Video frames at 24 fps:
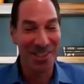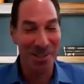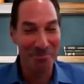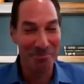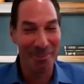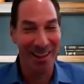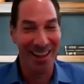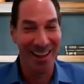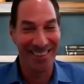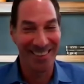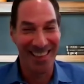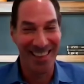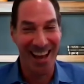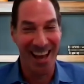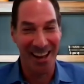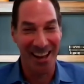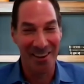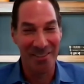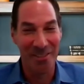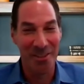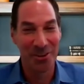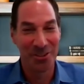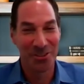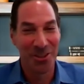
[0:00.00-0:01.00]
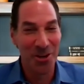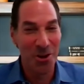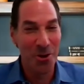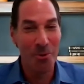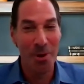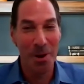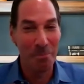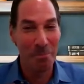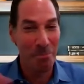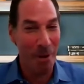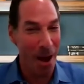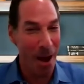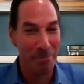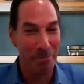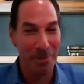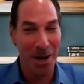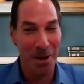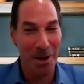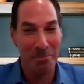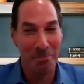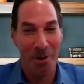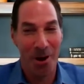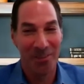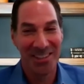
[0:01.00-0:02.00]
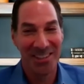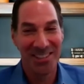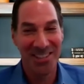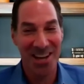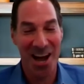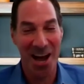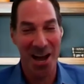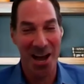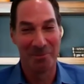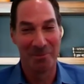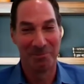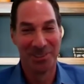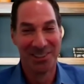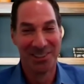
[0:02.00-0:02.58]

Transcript: seem like that and there's a new one popping up all the time